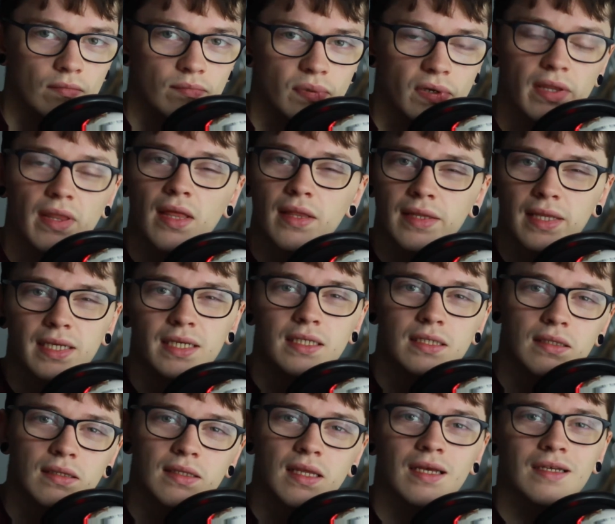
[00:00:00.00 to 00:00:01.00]
But
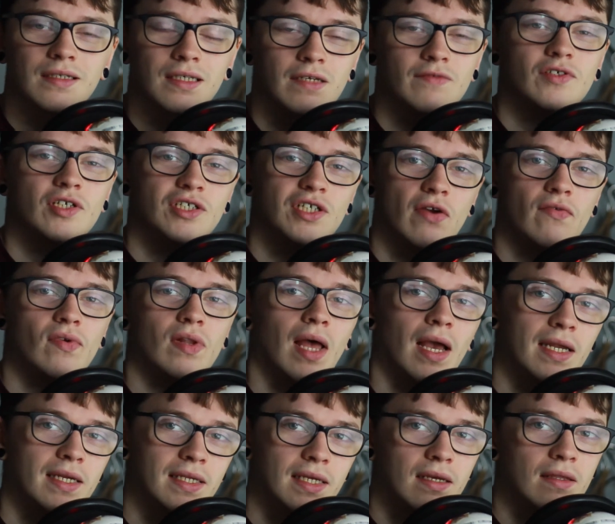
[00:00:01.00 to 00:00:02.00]
that gives you a general
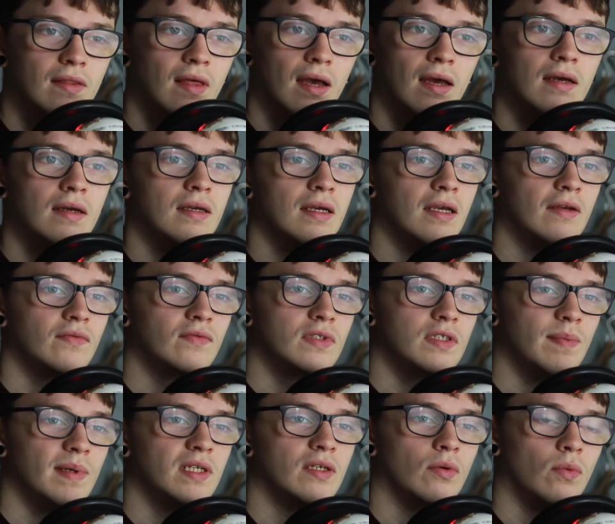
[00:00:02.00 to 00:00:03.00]
idea that if
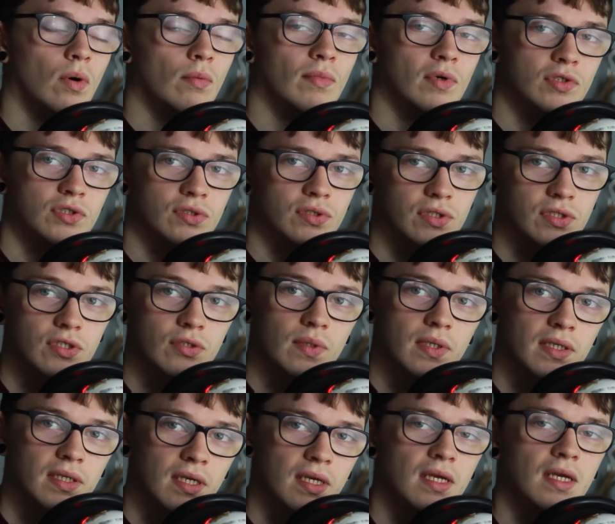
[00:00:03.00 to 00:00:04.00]
depending on what module you're
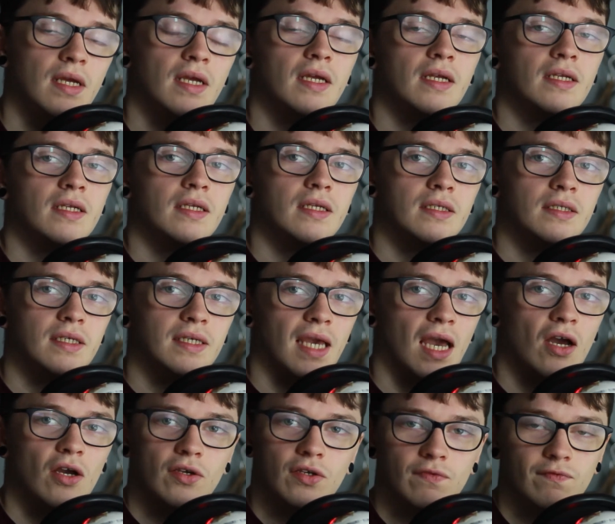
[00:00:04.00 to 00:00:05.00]
doing, you
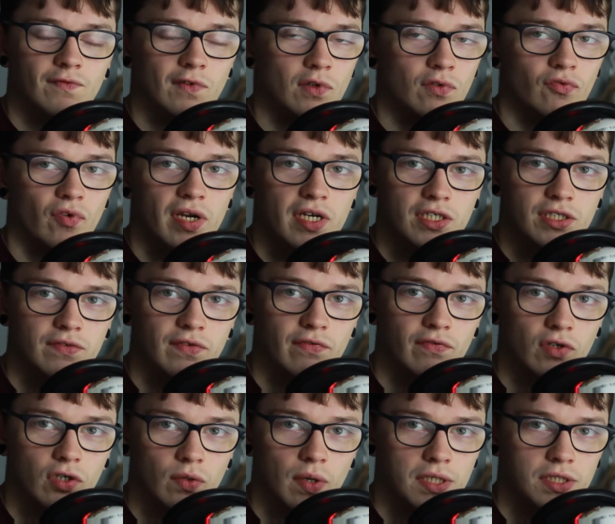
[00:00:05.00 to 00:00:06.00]
get a full range of
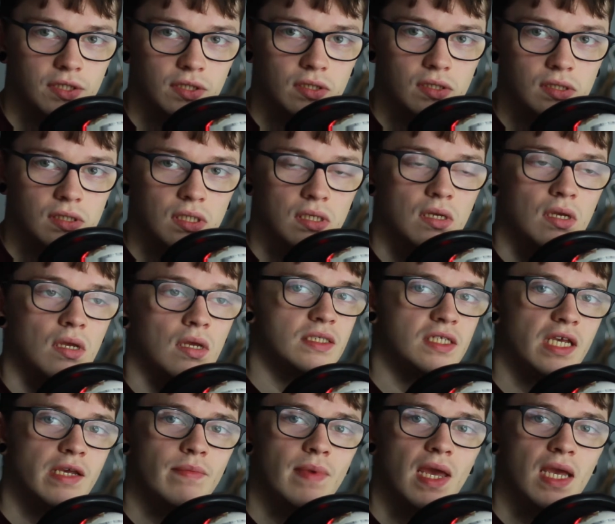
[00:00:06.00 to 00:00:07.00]
different questions.
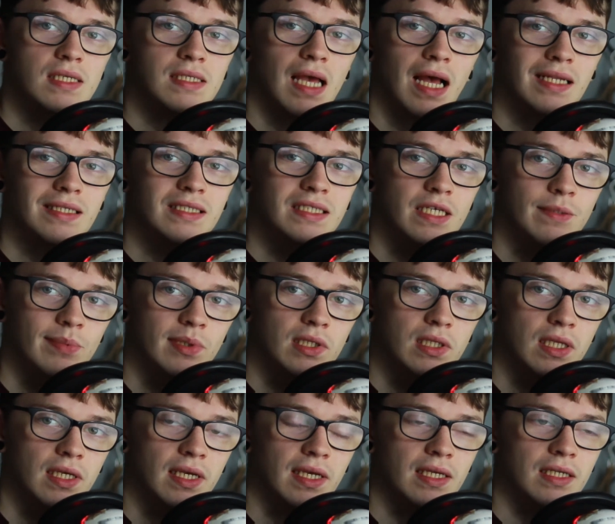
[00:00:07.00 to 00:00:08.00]
TMAs are
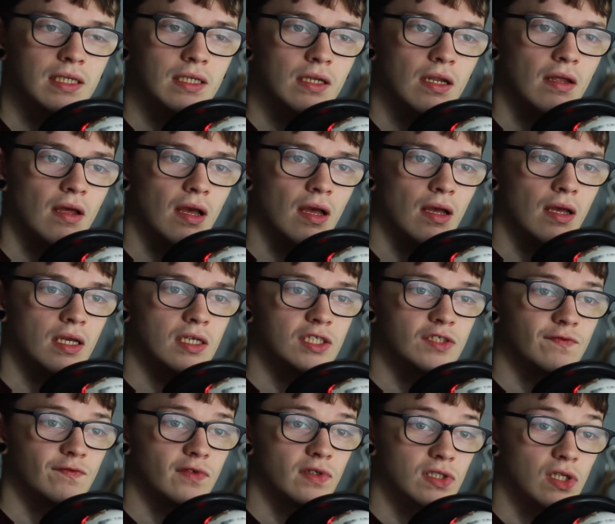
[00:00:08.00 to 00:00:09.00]
typically
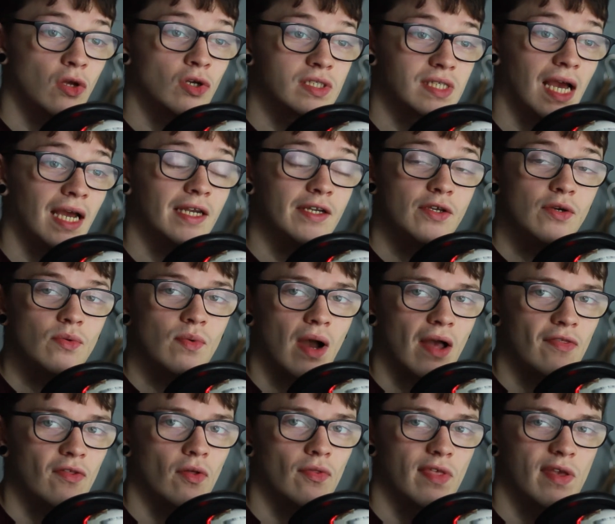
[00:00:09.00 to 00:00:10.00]
as long as I knew, I
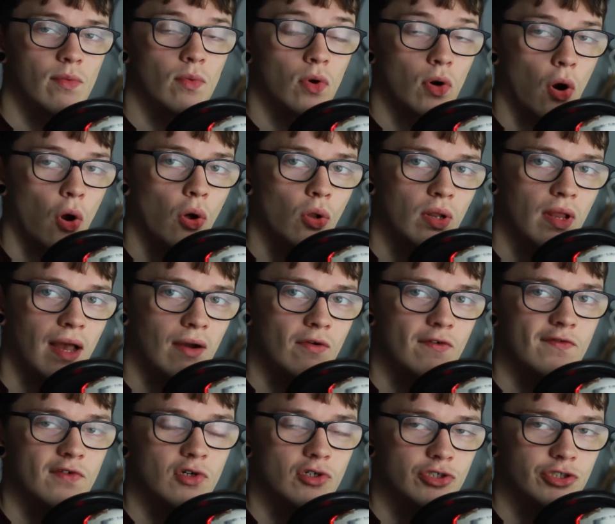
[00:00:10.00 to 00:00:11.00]
thought they were all out
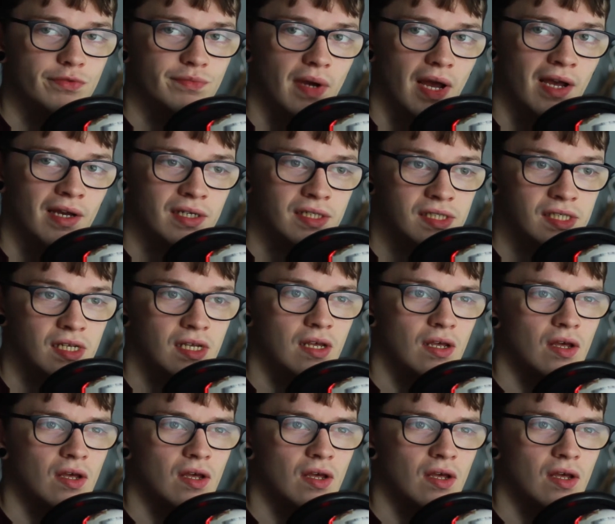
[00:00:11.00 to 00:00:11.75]
of 100 marks.